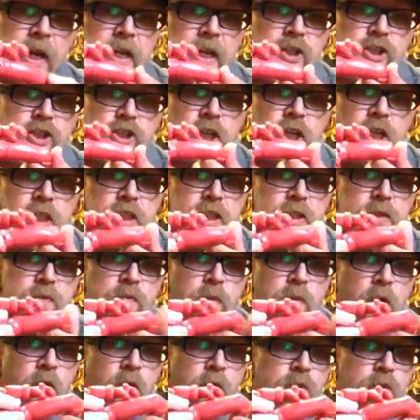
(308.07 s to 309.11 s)
it just
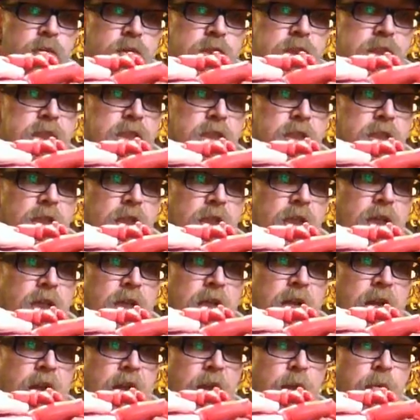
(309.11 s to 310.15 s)
won't
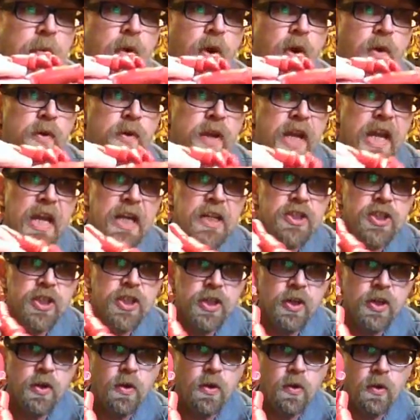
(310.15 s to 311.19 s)
catch
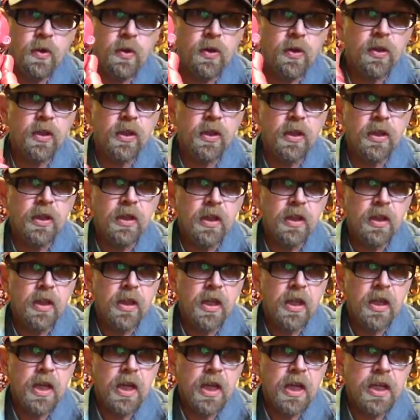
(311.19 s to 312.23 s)
and hold.
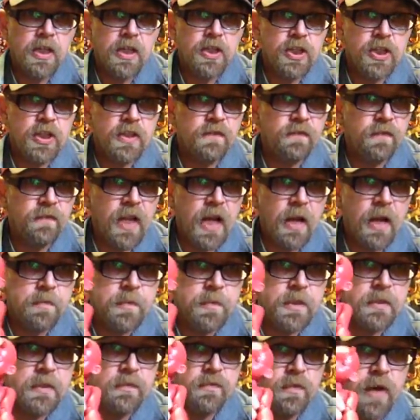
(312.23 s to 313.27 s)
It just
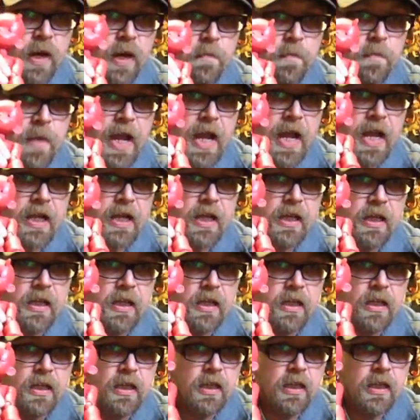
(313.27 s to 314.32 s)
flops right back.
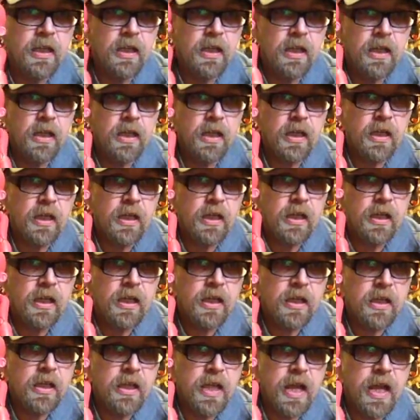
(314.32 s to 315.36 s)

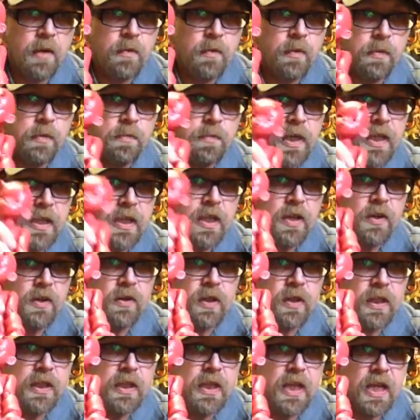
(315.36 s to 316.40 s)
That would be the
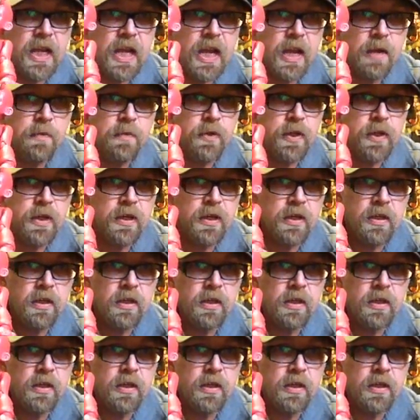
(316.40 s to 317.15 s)
only thing I would